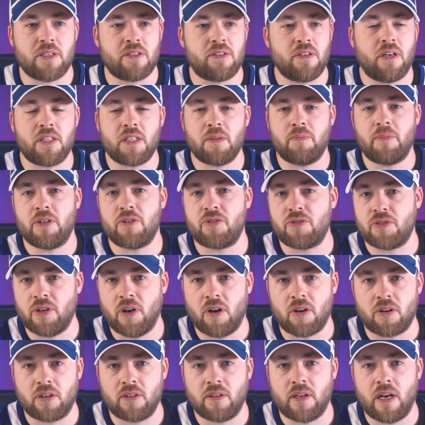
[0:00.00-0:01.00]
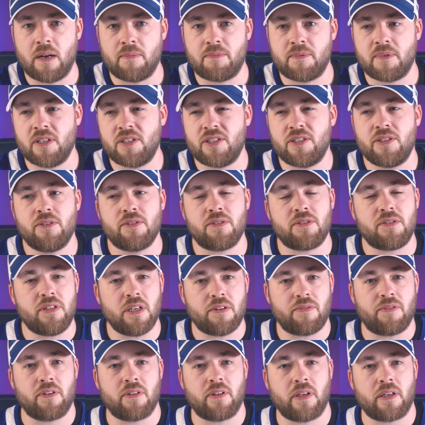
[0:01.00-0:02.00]
It's not the Montreal collapse. This year's
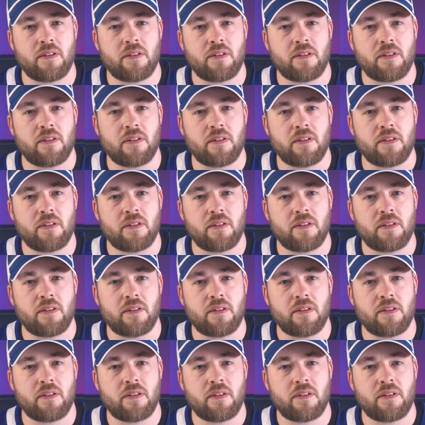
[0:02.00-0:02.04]
different.